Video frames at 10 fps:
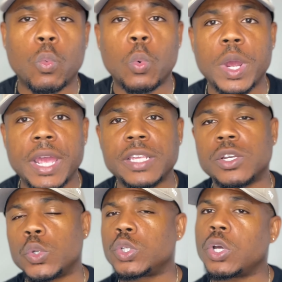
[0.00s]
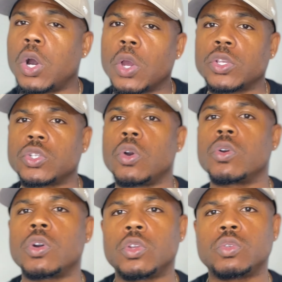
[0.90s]
when your dog is gonna
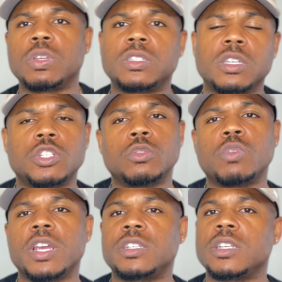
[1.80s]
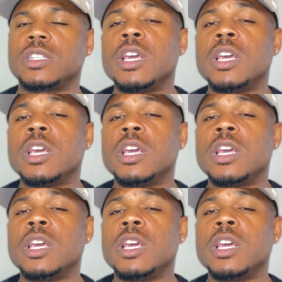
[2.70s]
go through these situations.